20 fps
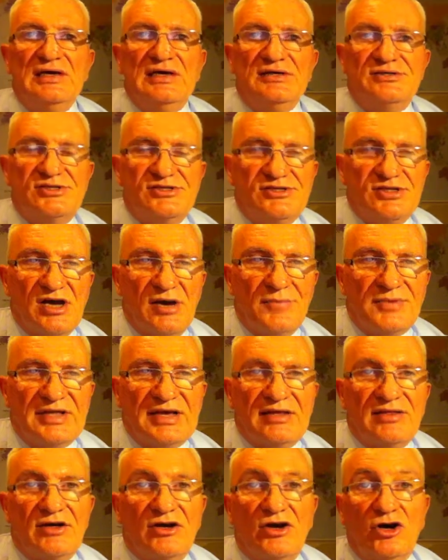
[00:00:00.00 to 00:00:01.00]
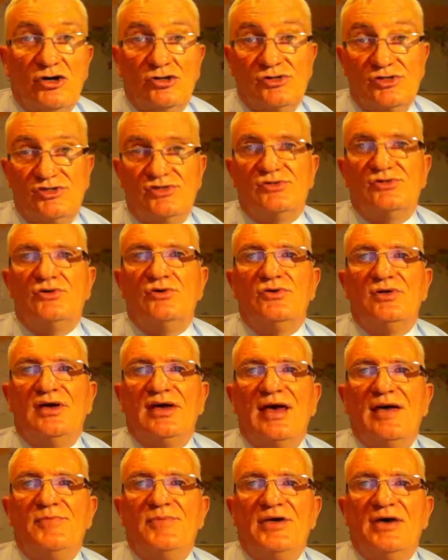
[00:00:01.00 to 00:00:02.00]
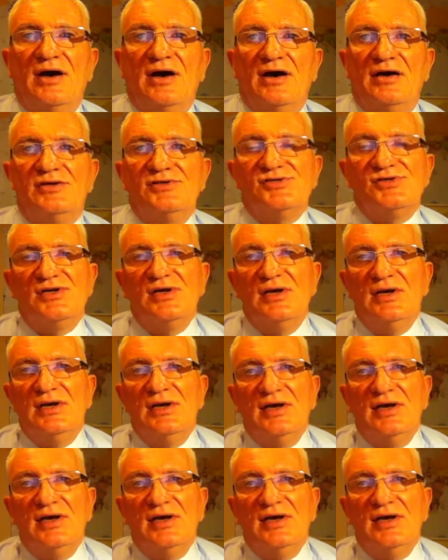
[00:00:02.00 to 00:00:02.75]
in determining the costs through the KPIs,